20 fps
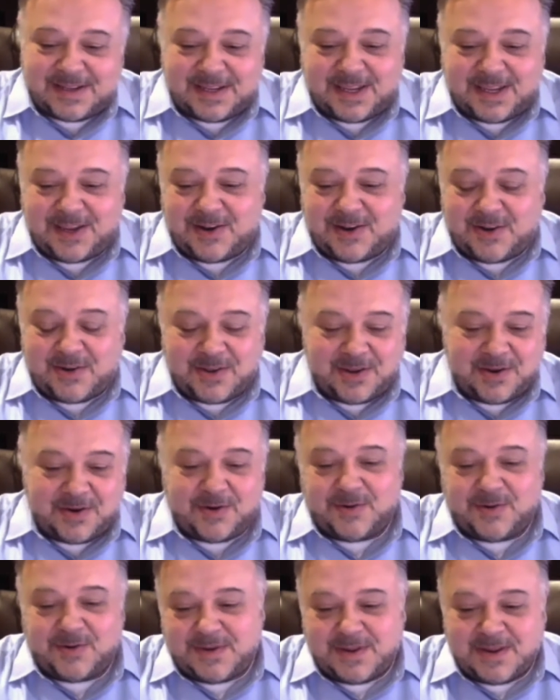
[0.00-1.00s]

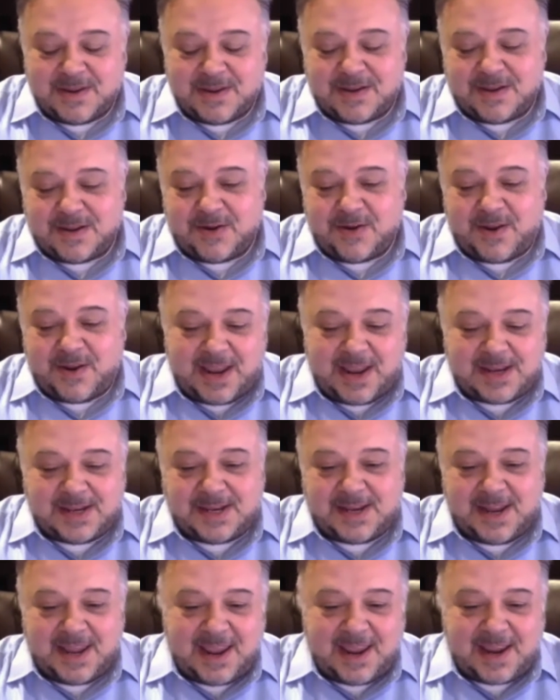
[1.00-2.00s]
your handy
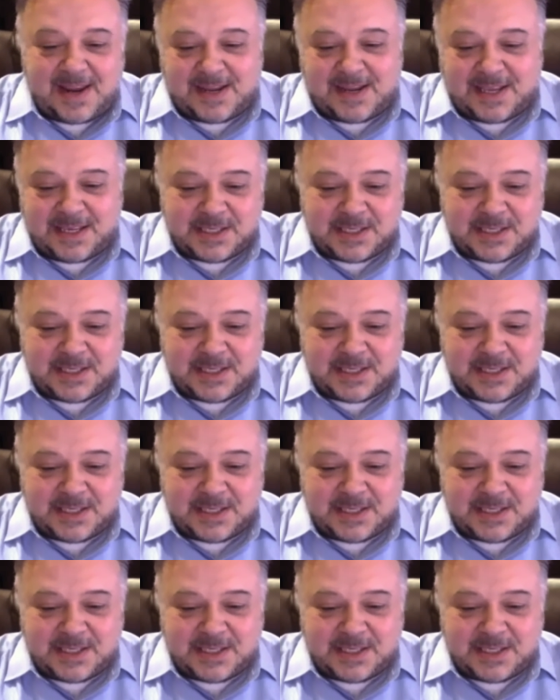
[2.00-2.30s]
dandy